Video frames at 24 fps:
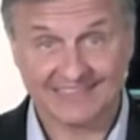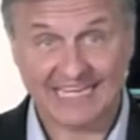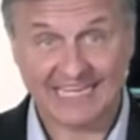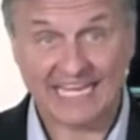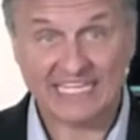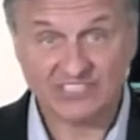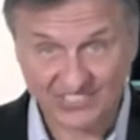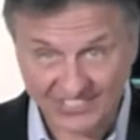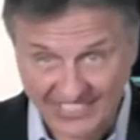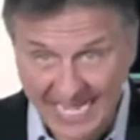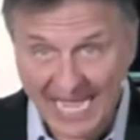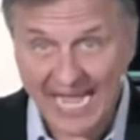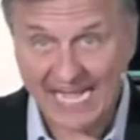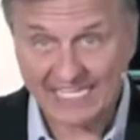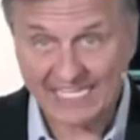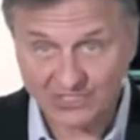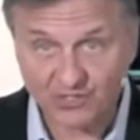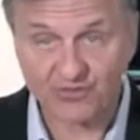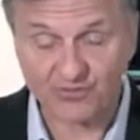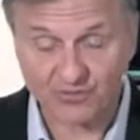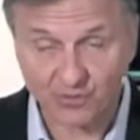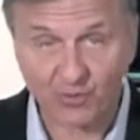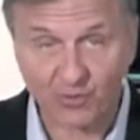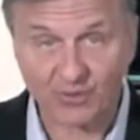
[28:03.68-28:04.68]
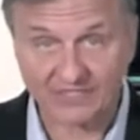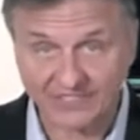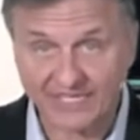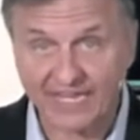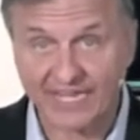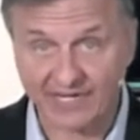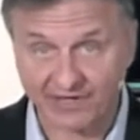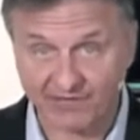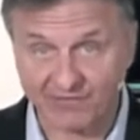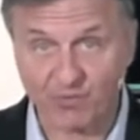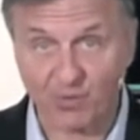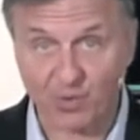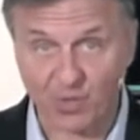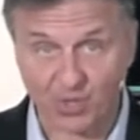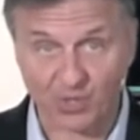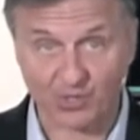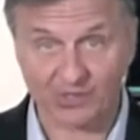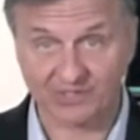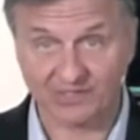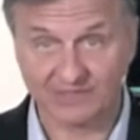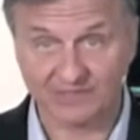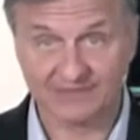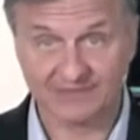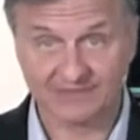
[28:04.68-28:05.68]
It's God's authoritative word.